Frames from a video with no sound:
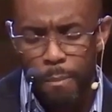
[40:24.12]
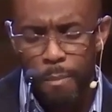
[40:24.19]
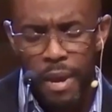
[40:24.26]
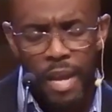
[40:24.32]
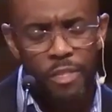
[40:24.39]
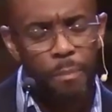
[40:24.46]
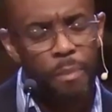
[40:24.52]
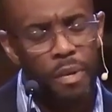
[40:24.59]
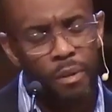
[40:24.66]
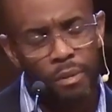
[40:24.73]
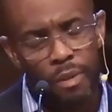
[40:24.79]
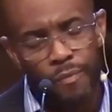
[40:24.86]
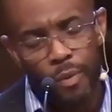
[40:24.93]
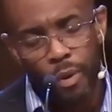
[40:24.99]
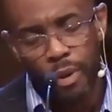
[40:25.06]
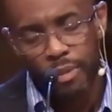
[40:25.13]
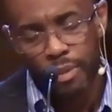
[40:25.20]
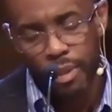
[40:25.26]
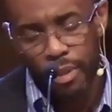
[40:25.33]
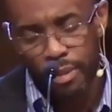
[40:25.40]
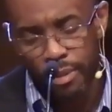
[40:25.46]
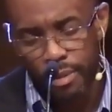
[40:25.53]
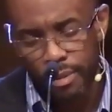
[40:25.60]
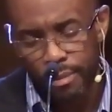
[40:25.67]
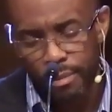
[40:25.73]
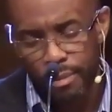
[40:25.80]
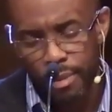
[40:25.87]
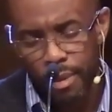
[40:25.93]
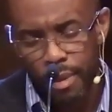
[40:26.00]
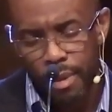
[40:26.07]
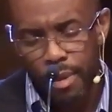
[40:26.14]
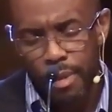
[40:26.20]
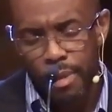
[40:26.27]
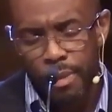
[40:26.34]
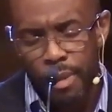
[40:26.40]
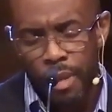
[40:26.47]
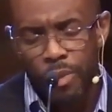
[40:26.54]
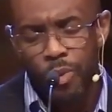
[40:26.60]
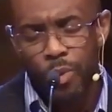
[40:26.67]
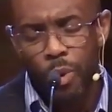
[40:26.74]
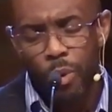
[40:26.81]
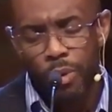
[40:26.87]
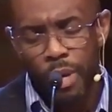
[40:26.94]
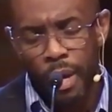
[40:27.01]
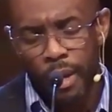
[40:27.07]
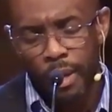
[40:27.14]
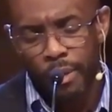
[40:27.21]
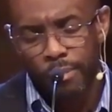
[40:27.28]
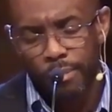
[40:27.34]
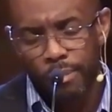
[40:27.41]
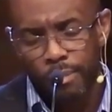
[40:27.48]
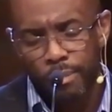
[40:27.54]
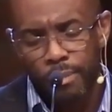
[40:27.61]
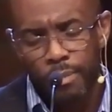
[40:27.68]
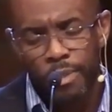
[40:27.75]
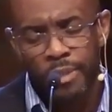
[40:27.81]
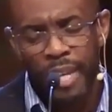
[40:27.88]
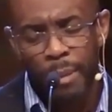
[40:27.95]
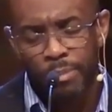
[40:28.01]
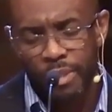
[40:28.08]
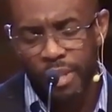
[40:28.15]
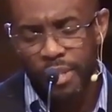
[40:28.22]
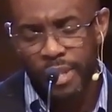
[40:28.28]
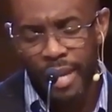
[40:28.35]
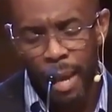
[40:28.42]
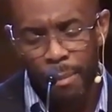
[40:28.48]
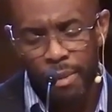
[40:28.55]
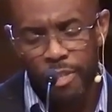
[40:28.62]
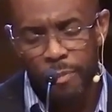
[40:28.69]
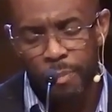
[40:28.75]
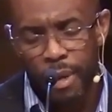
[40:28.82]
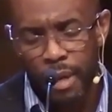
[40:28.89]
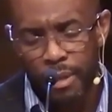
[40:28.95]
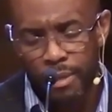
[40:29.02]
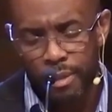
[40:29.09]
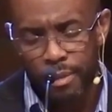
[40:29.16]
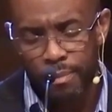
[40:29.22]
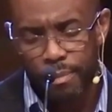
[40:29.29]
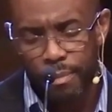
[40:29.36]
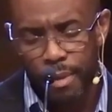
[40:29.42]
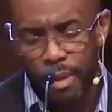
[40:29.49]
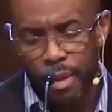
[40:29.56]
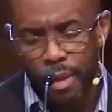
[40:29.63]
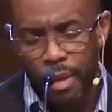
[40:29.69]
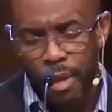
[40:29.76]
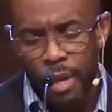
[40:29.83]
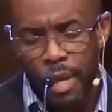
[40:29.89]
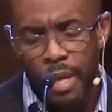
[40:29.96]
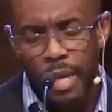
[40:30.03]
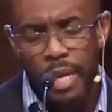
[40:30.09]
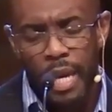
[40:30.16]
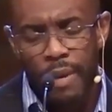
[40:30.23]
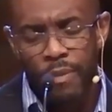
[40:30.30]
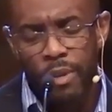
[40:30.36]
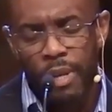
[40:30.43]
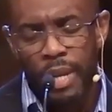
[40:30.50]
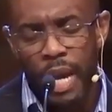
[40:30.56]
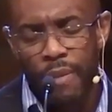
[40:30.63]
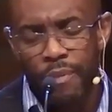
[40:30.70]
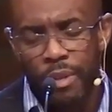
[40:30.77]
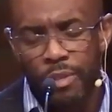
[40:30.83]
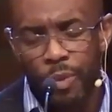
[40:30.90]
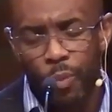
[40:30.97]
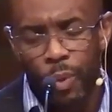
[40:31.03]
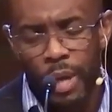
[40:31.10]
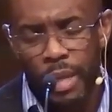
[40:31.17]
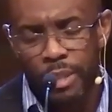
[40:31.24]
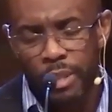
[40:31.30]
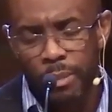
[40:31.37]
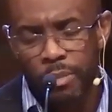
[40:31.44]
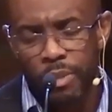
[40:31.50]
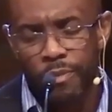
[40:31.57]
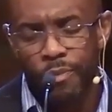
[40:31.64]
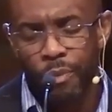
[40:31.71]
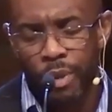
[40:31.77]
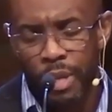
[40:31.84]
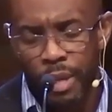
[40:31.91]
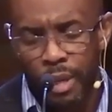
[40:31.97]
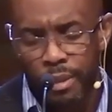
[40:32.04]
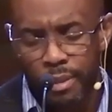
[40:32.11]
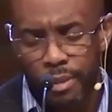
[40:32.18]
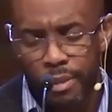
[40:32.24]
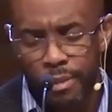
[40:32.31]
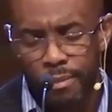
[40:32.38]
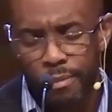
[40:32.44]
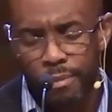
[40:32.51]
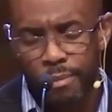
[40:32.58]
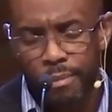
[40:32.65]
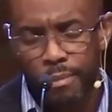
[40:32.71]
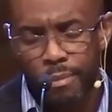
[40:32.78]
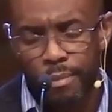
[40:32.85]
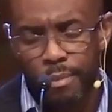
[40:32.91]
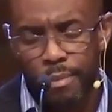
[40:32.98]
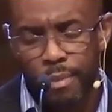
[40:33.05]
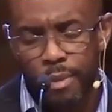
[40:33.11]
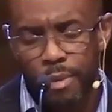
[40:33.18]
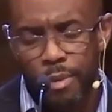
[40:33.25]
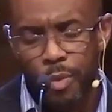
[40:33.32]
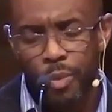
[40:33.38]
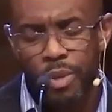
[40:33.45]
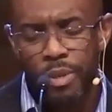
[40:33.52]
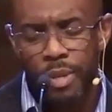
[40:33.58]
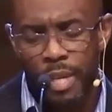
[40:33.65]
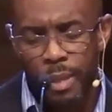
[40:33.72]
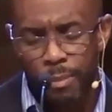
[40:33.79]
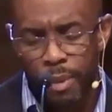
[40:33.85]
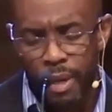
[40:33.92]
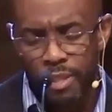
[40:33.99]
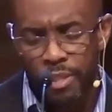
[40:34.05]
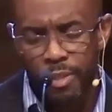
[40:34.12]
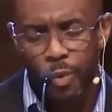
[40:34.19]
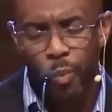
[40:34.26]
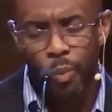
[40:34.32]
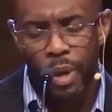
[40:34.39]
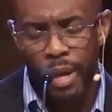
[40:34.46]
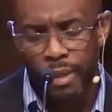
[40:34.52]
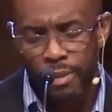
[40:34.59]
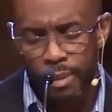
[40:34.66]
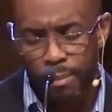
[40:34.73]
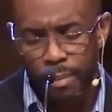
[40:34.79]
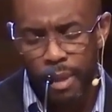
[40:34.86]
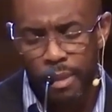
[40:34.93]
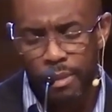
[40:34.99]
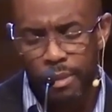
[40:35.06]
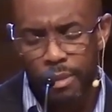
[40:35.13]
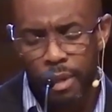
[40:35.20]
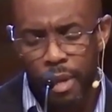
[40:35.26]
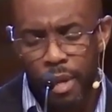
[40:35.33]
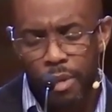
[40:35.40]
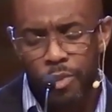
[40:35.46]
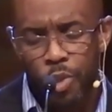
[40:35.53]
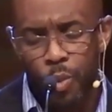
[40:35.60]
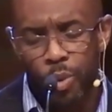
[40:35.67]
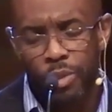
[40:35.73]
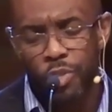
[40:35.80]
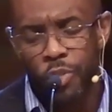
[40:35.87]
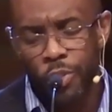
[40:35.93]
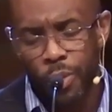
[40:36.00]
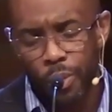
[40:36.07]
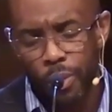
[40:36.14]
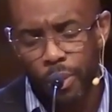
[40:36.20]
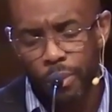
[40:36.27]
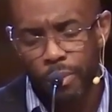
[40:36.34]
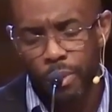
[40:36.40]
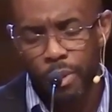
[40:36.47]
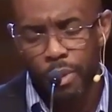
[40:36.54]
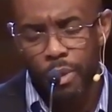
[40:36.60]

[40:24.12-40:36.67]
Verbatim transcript: paid the penalty for our sins. That you, O oh God, stepped into time and space and gave your life as a ransom to free us, to redeem us, to ransom us, to ensure